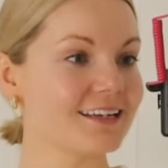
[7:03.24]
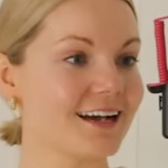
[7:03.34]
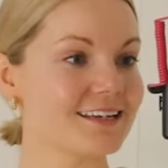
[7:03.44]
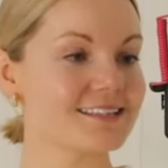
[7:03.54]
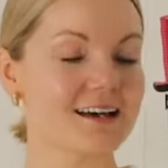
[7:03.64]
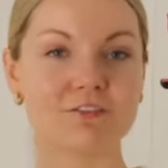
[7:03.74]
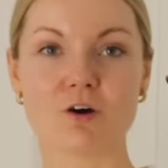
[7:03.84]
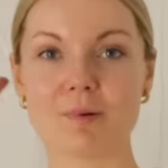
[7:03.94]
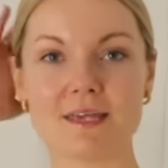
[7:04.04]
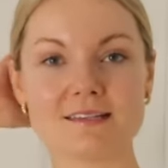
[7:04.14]
nice. I've
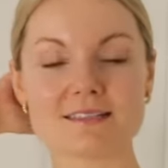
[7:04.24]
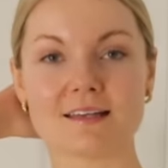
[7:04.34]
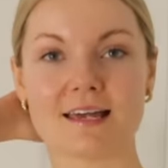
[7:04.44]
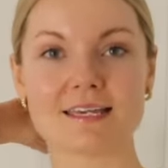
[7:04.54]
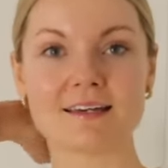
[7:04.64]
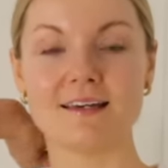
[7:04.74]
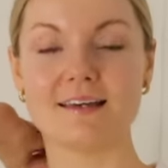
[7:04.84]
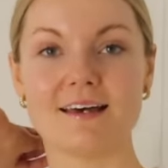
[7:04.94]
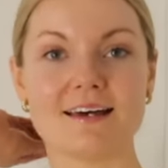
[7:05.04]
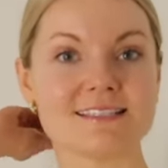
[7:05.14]
not been to like
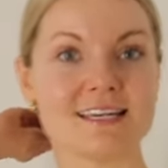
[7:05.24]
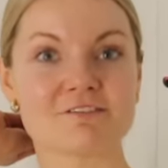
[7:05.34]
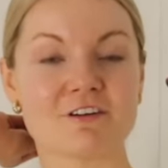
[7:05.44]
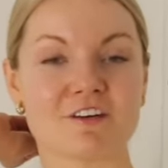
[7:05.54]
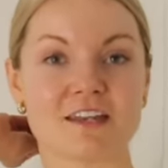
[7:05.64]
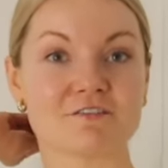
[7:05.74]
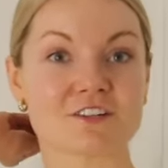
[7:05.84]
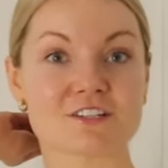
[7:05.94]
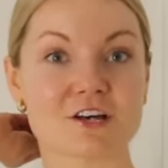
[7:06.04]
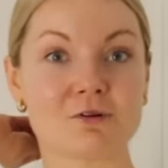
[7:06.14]
a dinner event for
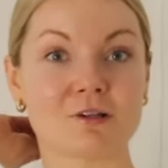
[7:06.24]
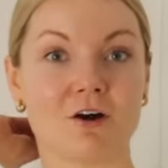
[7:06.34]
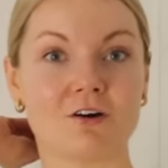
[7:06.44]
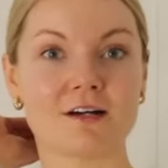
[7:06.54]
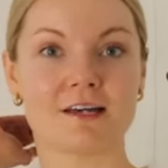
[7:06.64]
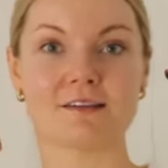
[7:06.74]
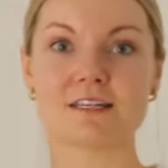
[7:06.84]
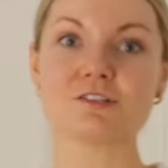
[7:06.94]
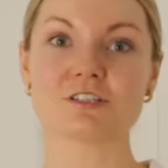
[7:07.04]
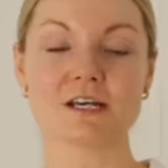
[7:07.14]
so long, and they're
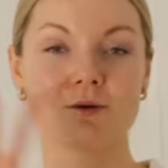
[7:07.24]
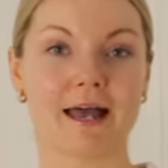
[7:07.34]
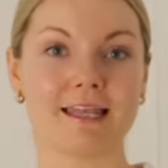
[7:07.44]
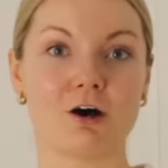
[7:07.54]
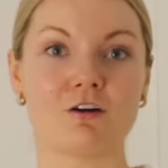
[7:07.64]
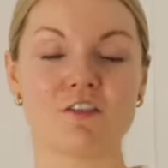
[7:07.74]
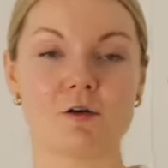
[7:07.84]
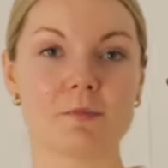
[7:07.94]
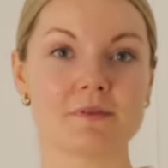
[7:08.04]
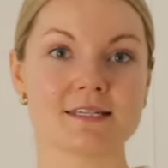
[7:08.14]
usually quite a lot of
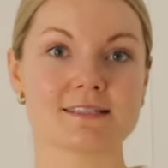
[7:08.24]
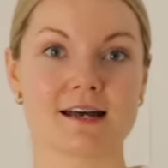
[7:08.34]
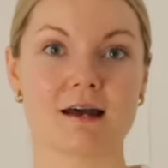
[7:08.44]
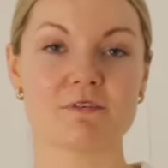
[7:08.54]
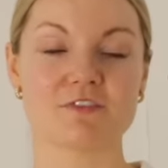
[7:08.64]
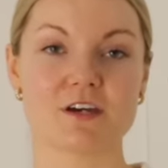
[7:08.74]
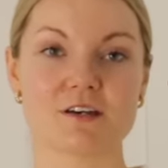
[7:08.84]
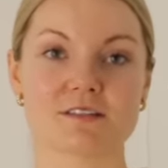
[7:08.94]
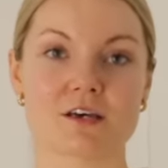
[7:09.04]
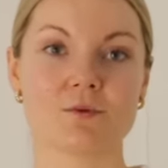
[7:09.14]
them this time of
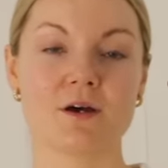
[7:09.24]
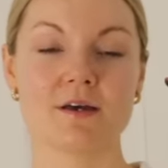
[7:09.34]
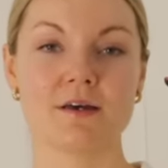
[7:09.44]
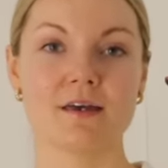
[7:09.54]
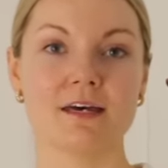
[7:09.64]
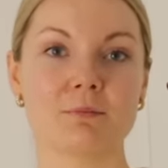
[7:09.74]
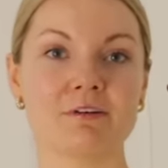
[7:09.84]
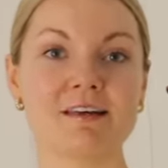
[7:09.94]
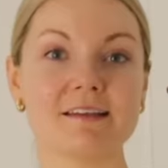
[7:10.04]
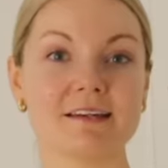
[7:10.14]
year. So it'll be
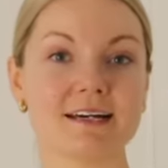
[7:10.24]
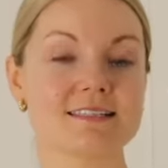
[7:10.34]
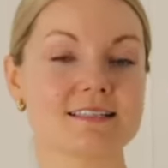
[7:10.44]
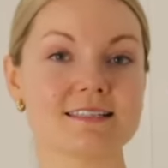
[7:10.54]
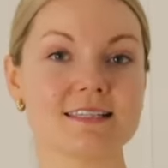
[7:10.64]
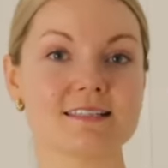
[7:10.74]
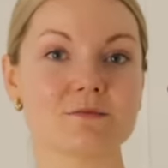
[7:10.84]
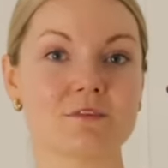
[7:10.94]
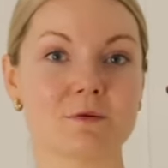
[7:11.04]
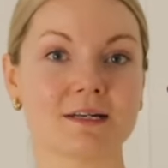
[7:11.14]
really nice to see
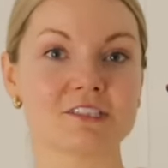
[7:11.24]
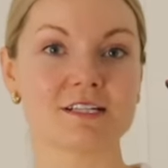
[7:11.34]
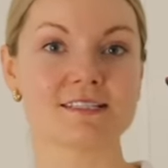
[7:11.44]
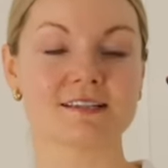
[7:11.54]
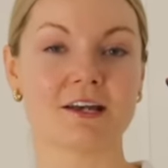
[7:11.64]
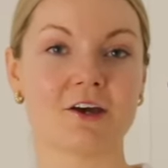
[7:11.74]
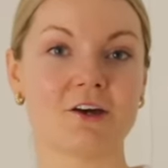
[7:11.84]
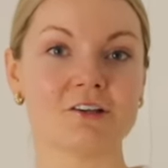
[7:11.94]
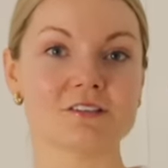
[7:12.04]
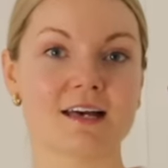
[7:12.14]
some of the Manchester
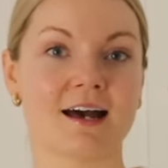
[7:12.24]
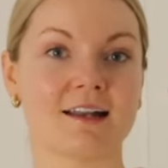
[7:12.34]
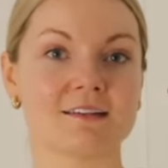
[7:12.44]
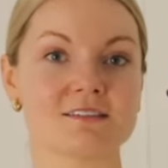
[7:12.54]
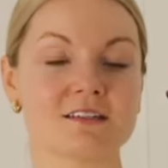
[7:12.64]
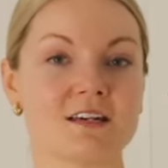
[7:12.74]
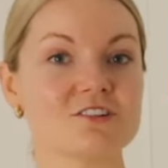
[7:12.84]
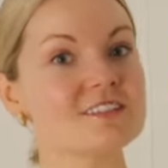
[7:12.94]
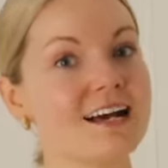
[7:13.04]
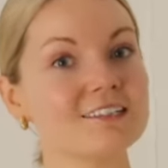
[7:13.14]
girls and
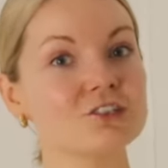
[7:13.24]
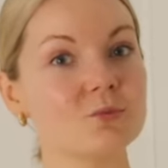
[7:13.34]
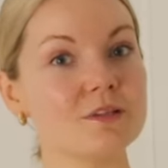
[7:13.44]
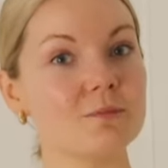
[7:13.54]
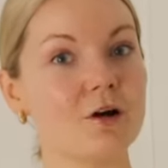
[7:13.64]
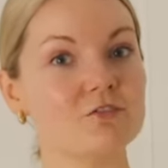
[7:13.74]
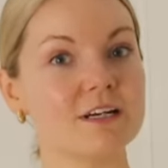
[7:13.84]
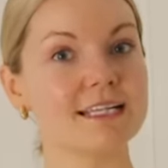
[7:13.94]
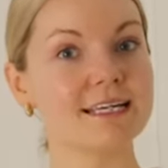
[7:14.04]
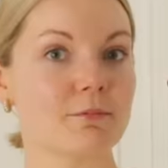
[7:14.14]
just catch up with them all,
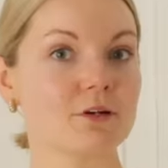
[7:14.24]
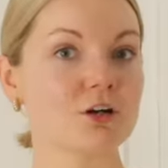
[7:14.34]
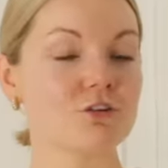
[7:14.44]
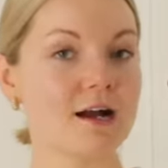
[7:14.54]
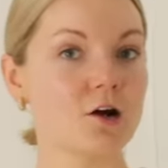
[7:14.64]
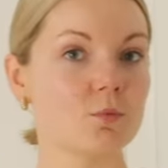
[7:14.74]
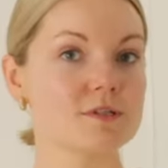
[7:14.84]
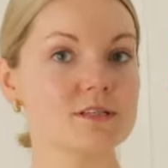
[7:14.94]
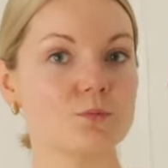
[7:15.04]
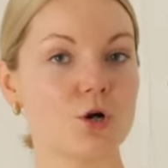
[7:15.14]
really. I'm going to crack on
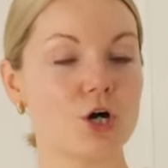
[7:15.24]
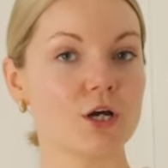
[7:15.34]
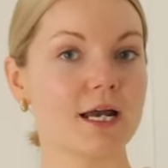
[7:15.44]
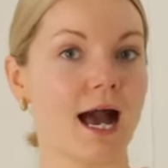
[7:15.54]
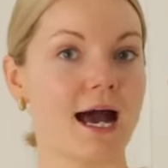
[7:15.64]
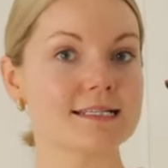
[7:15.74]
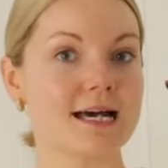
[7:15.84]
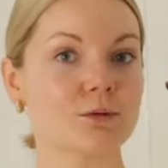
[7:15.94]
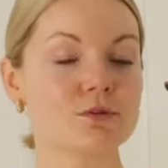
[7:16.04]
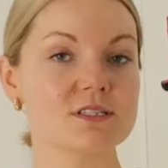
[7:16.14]
with some work, and
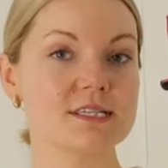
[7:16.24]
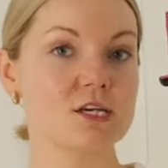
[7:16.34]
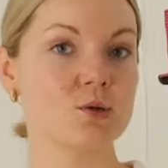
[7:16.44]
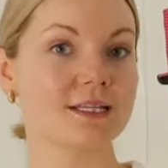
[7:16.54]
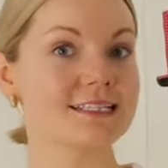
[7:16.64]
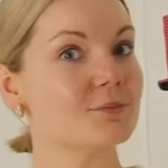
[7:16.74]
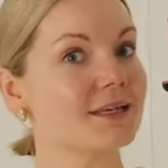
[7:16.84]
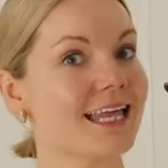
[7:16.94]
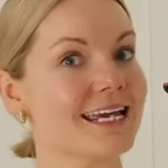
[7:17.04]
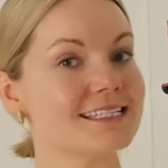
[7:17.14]
I will see you a little
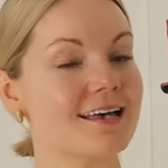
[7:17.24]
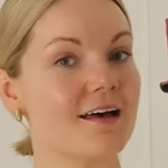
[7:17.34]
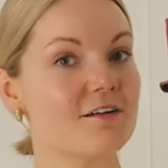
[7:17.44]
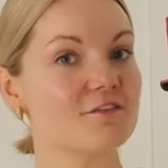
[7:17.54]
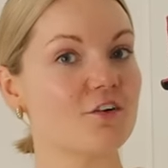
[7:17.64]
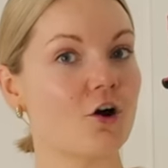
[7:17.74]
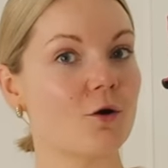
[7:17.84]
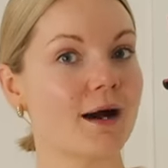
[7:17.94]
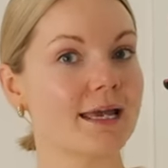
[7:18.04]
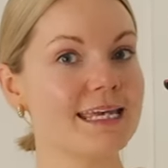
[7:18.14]
bit later for
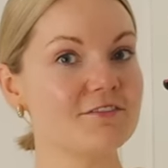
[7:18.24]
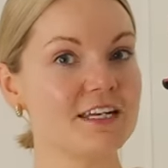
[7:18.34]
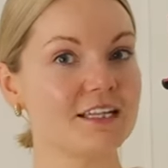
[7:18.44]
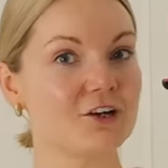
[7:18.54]
my evening